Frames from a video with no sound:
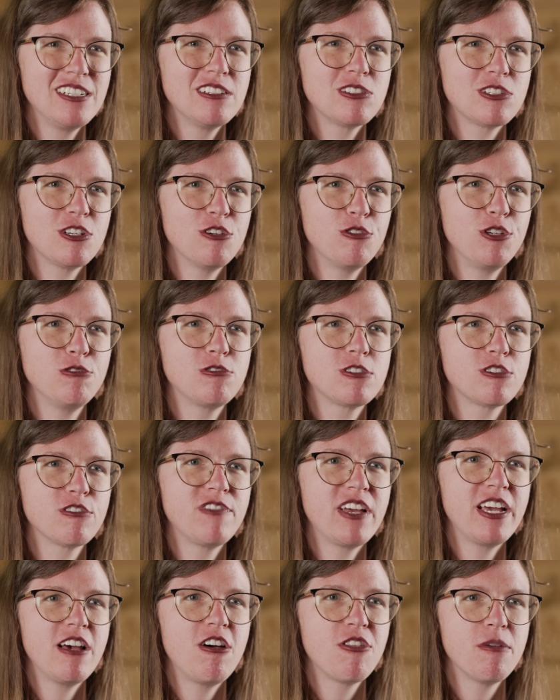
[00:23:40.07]
So you
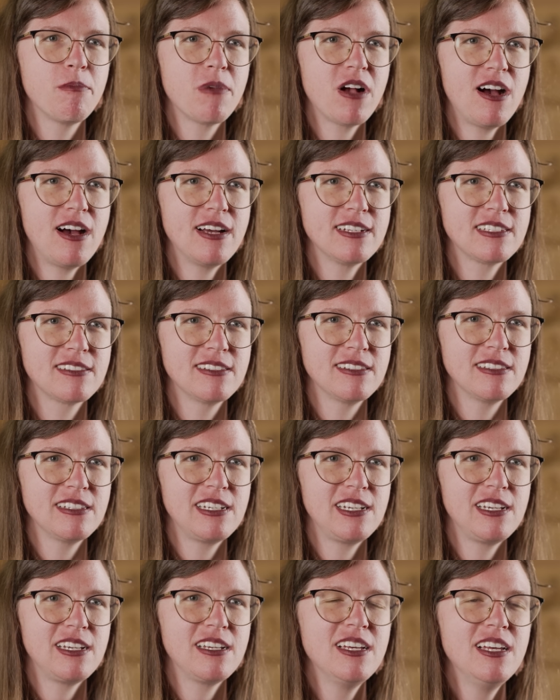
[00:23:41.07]
surveil them
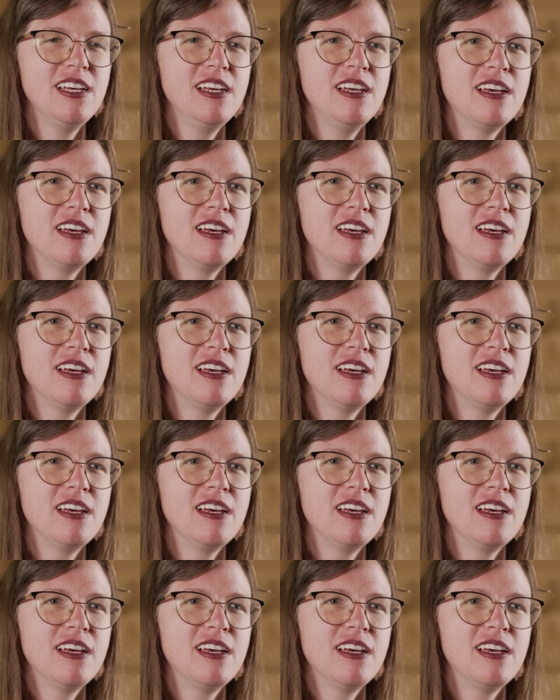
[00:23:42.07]
constantly.